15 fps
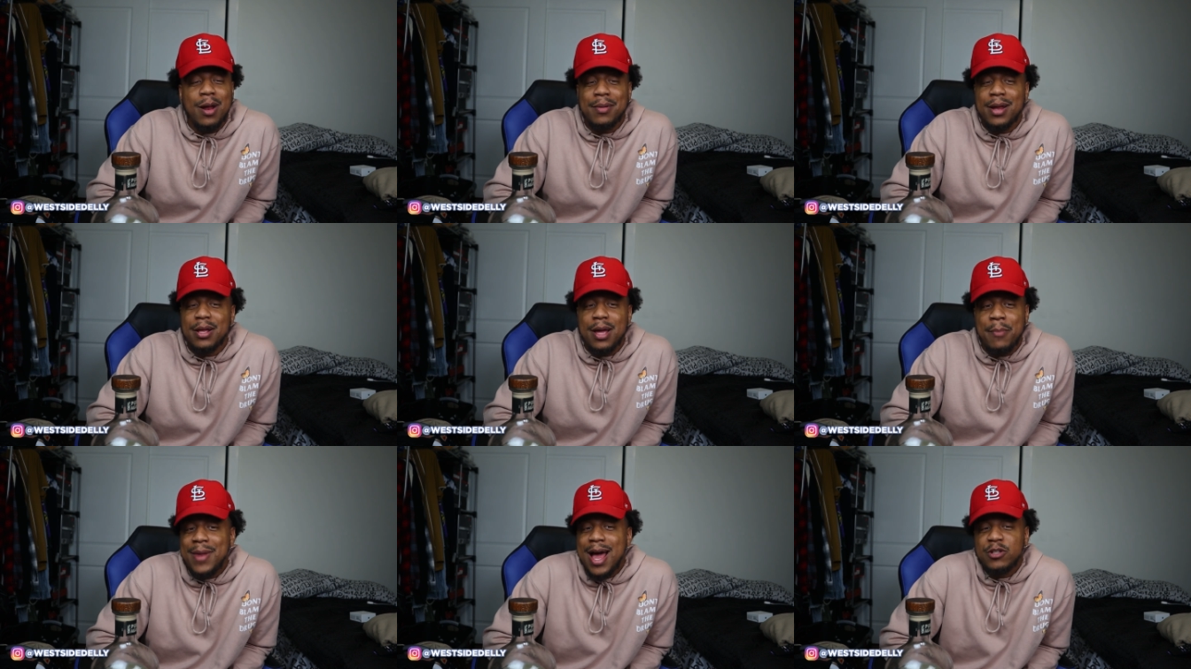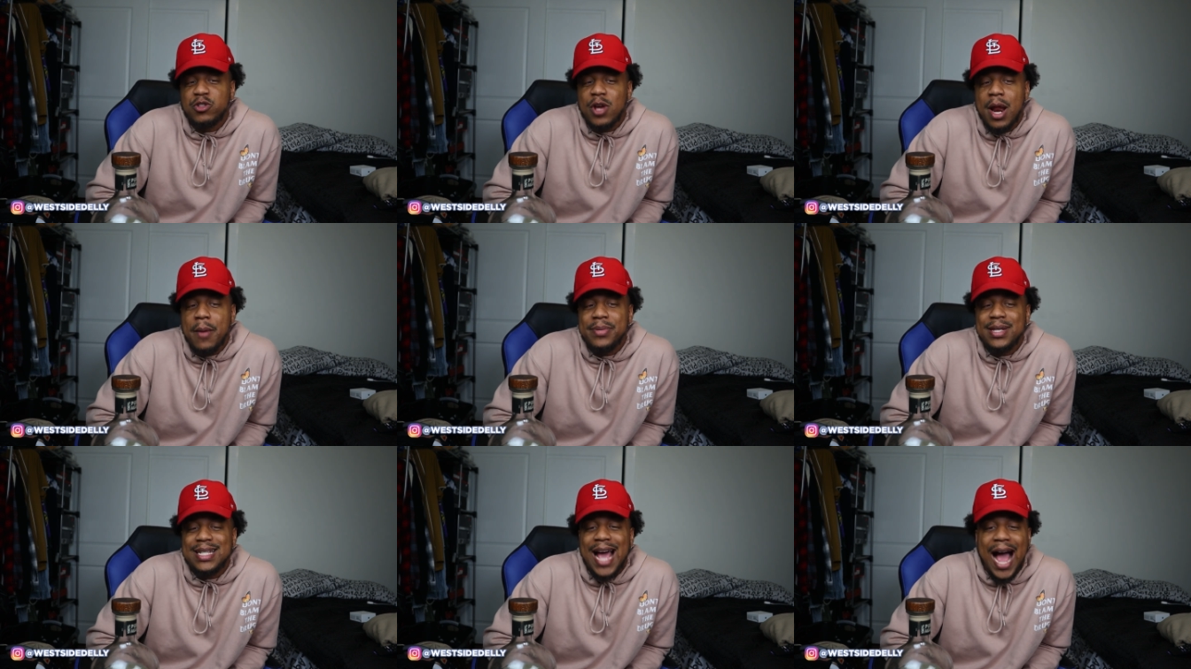And I'm not trying
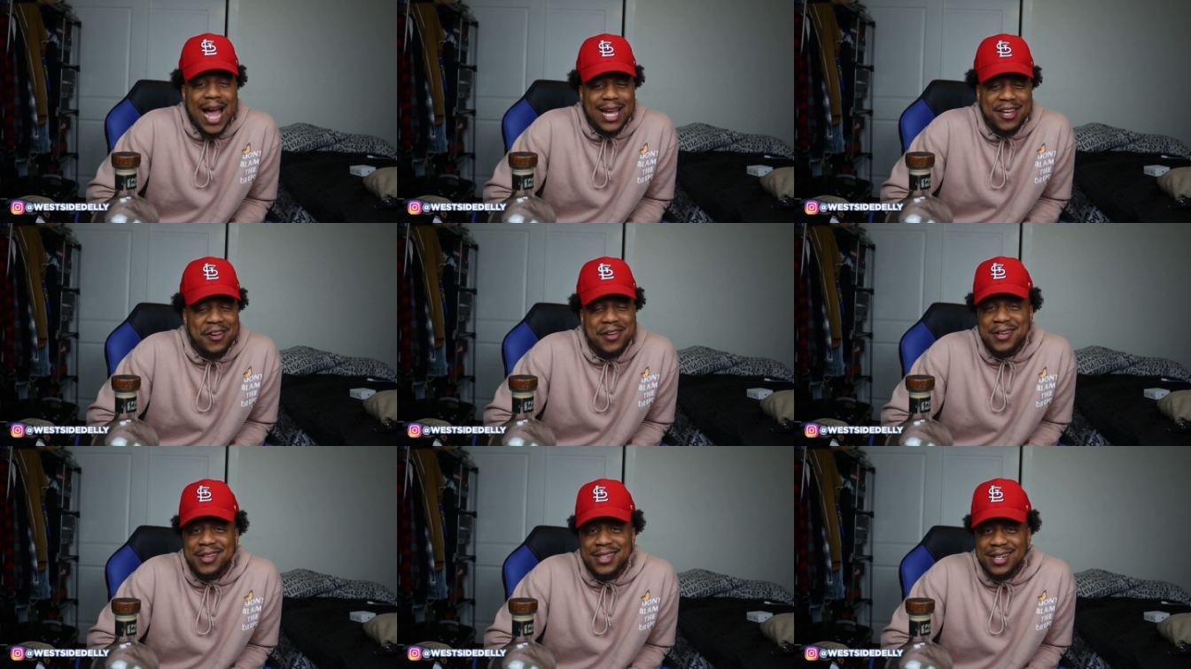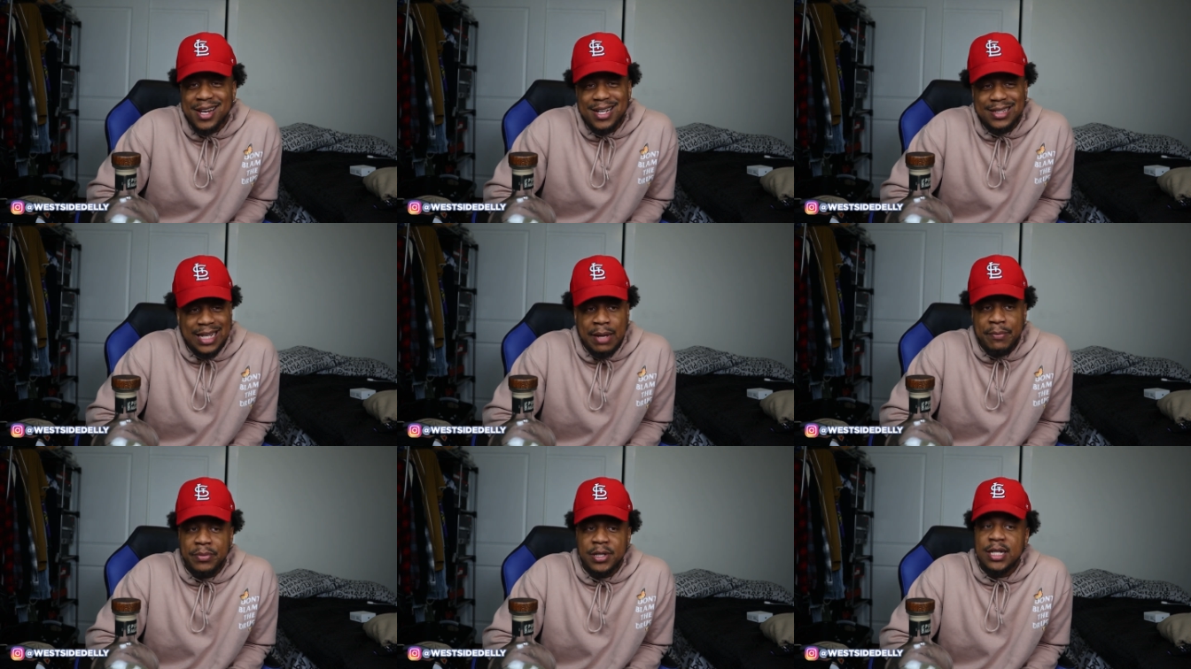to be cocky or anything like
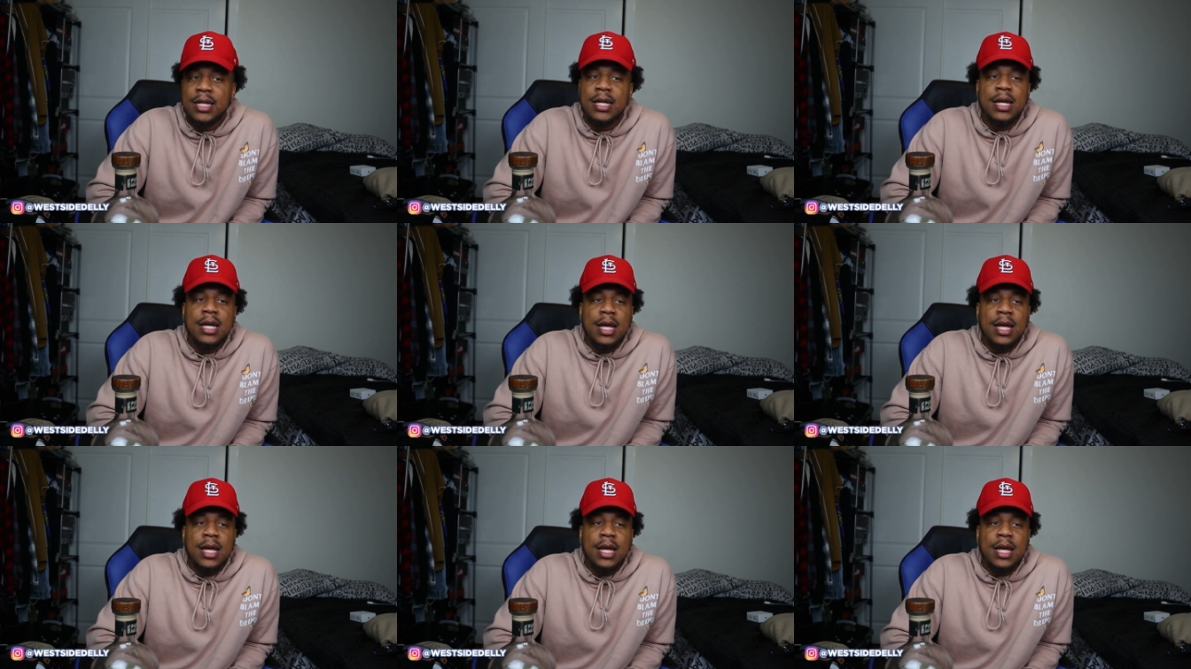that, but